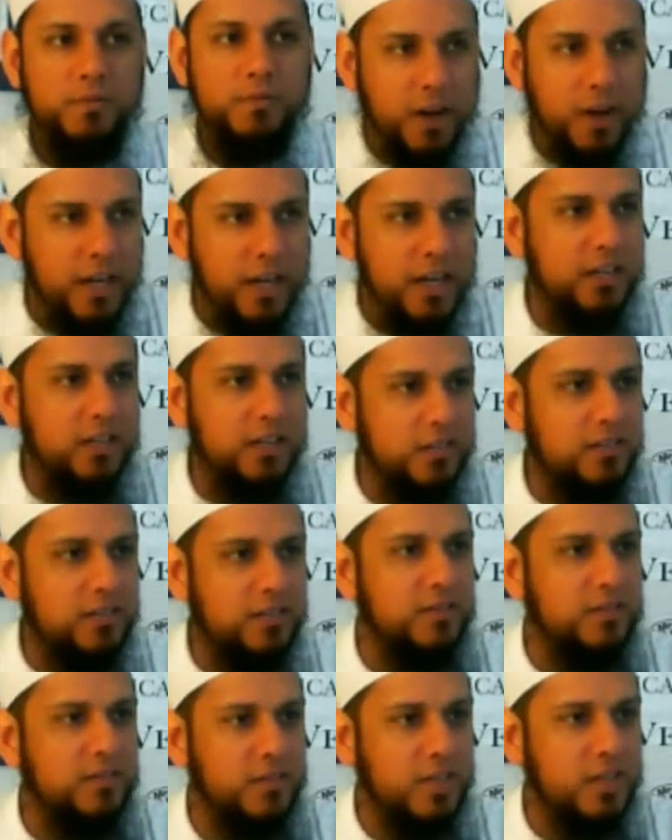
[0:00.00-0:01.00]
find
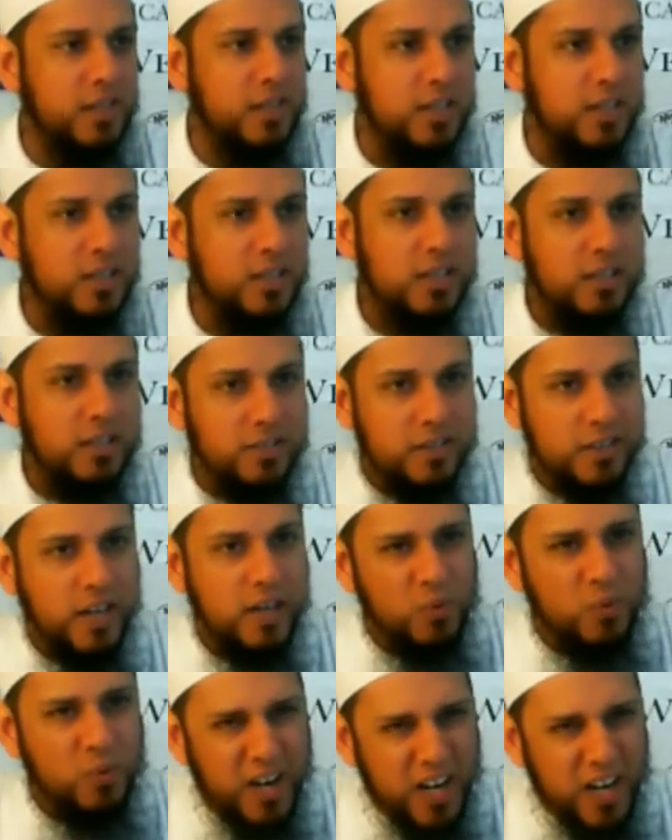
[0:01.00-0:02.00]
that
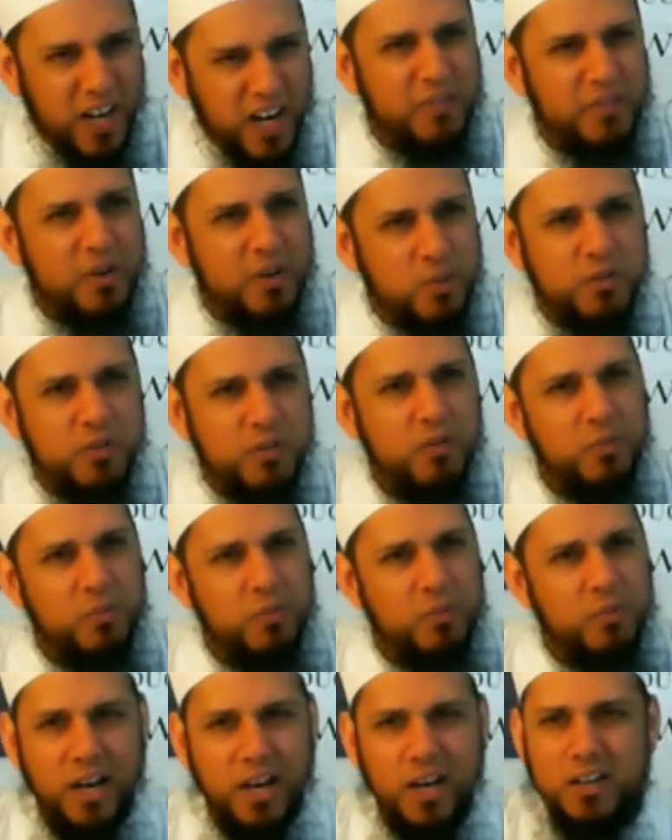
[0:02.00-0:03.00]
whenever we will be
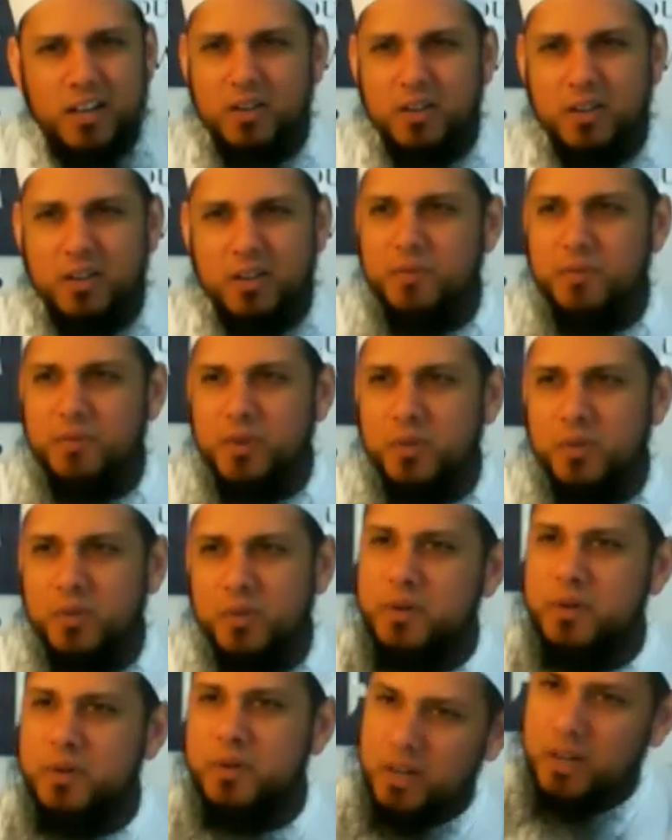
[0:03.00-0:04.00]
ungrateful, we
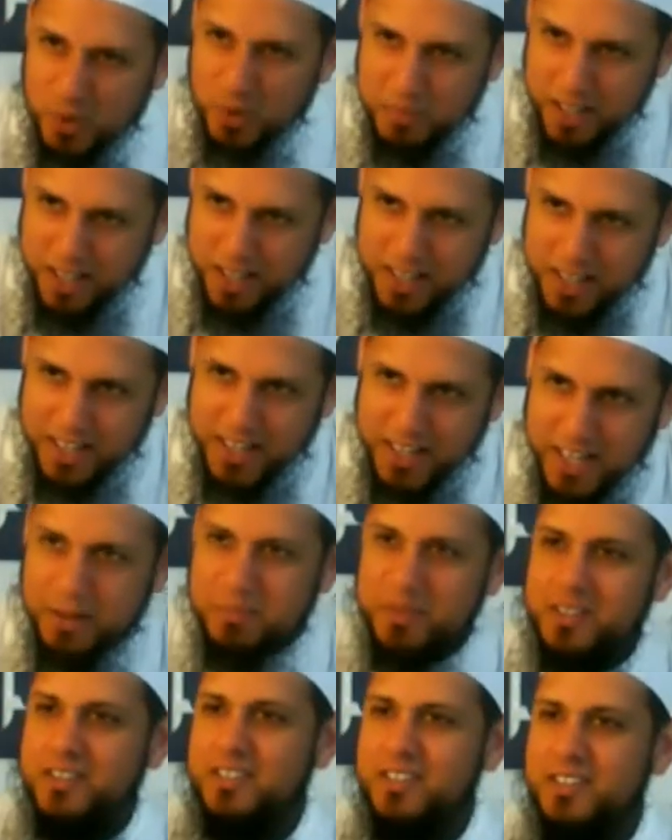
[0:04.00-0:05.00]
will also be unhappy.
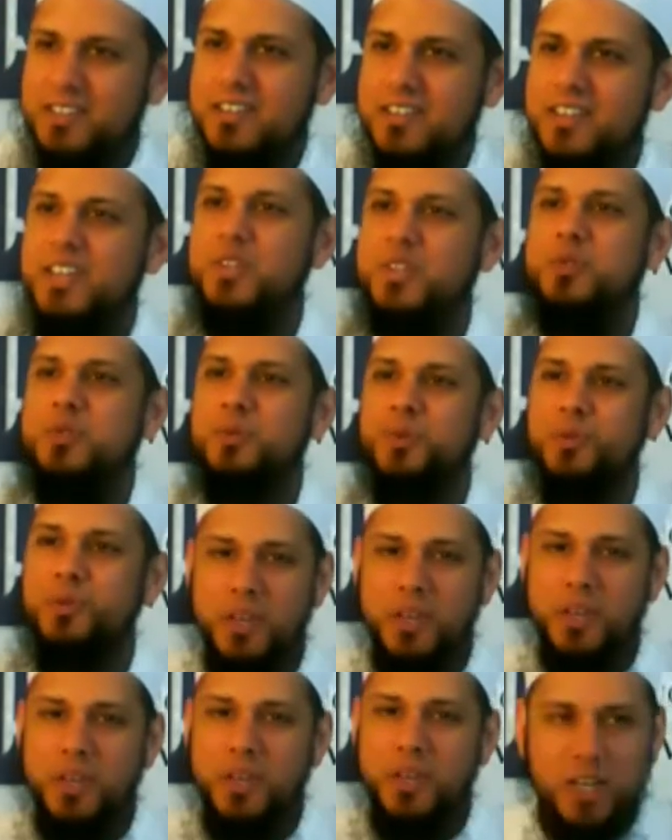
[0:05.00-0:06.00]
These two
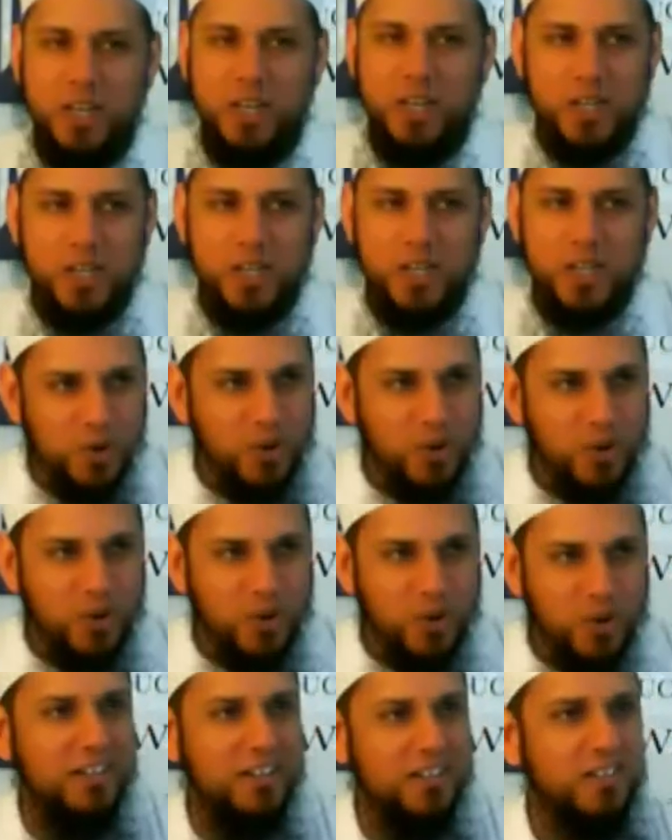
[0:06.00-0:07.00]
things go hand
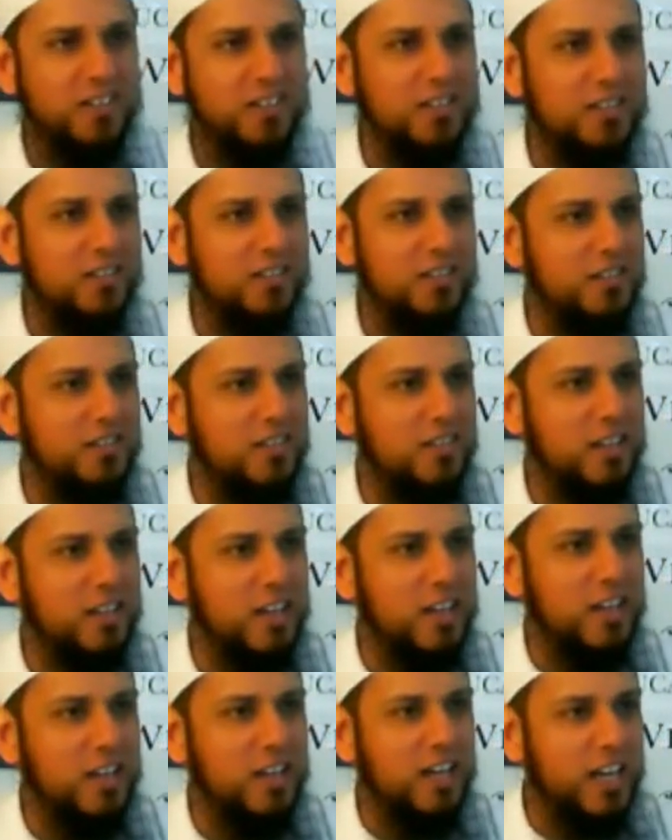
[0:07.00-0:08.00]
in hand.
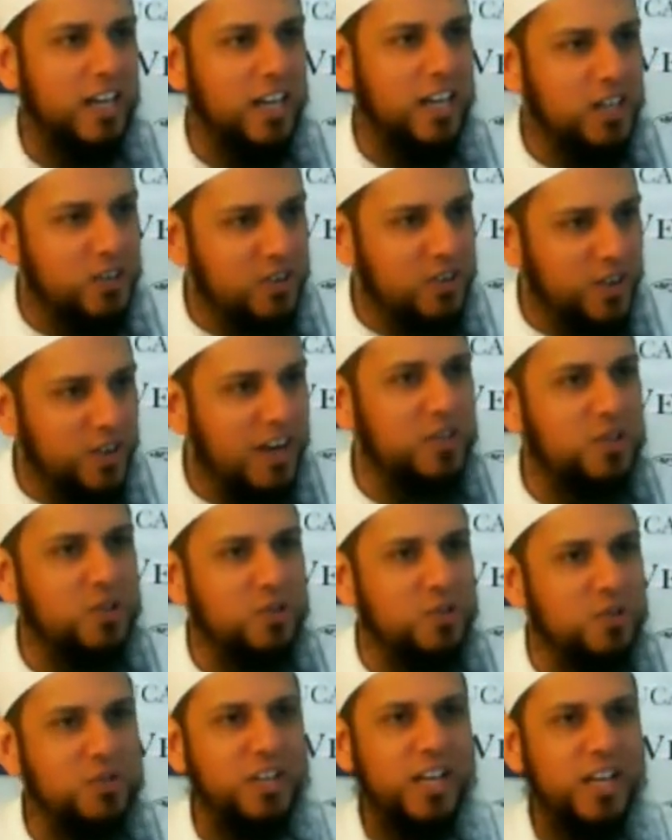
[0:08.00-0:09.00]

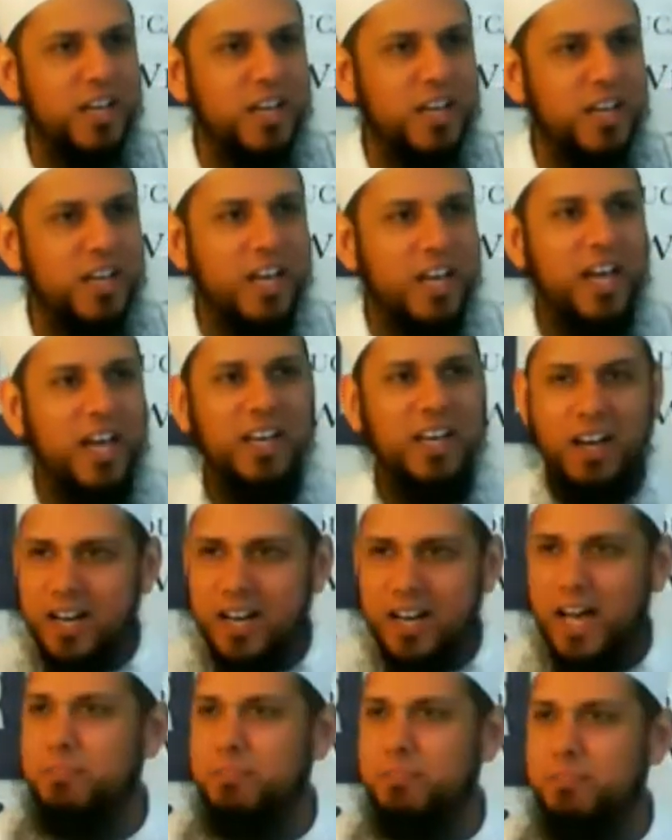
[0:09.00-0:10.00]
Ingratitude and
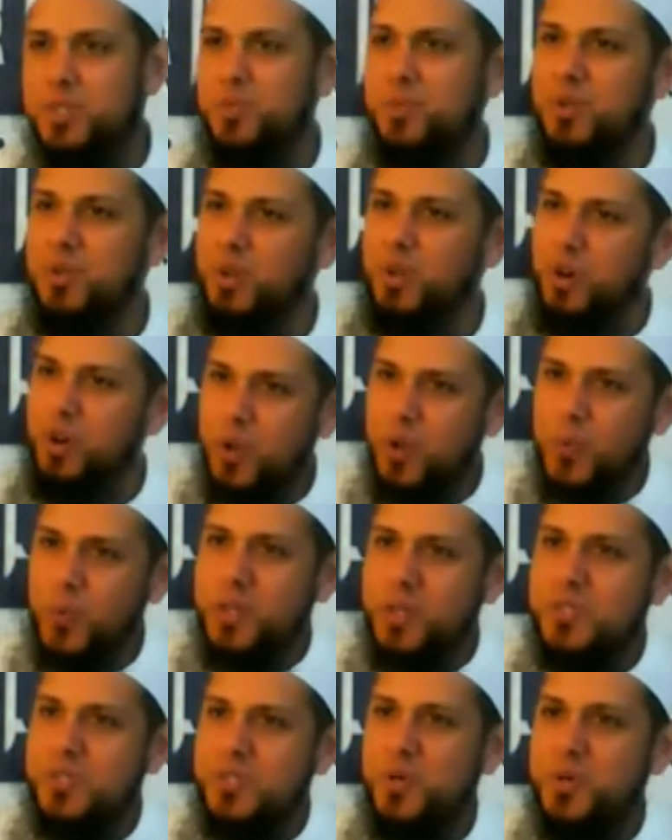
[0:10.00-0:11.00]
unhappiness will
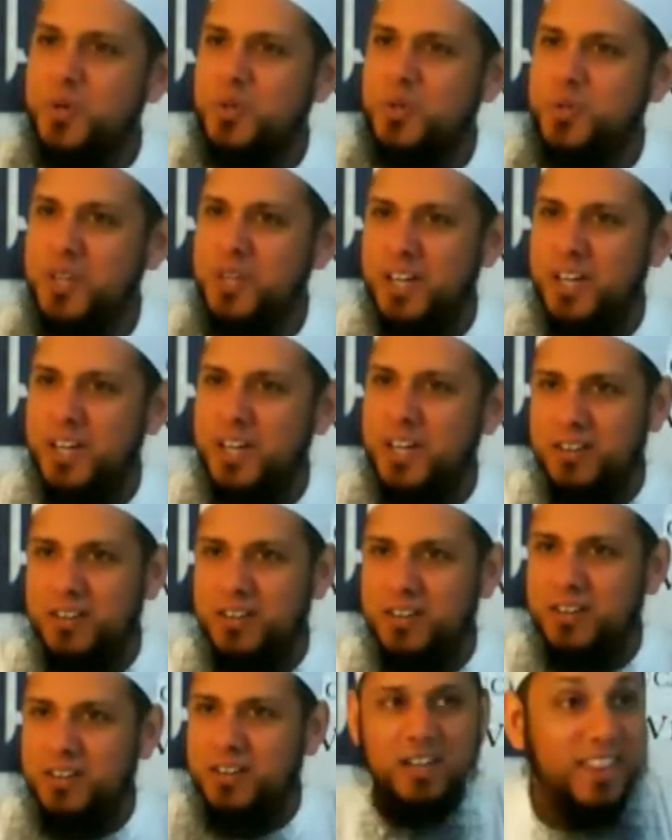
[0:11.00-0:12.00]
always go together.
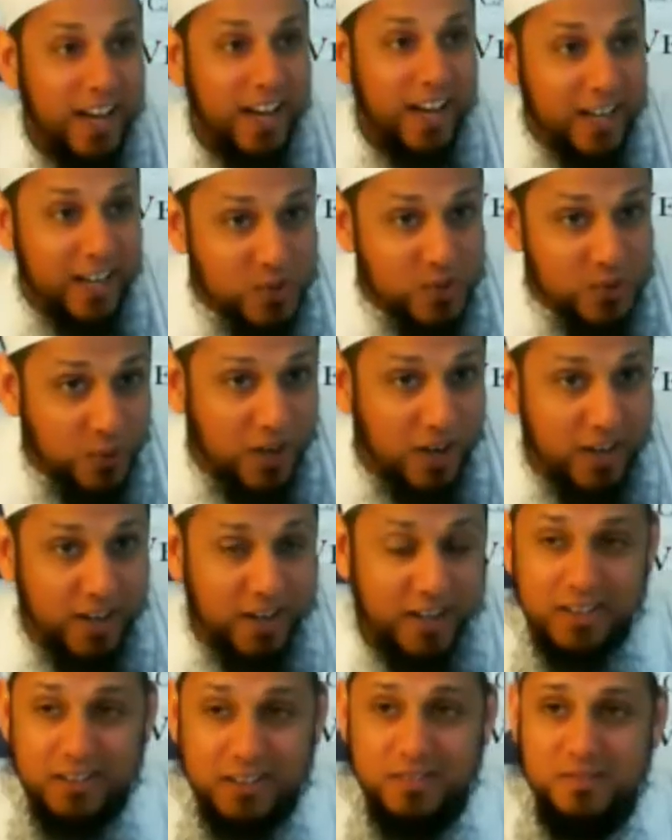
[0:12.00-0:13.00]
And that is
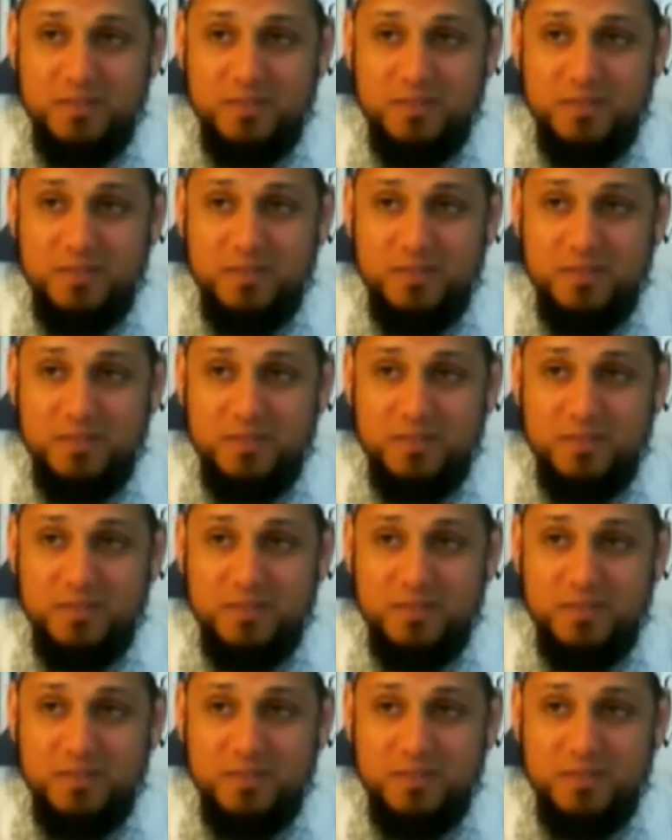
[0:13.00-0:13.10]
why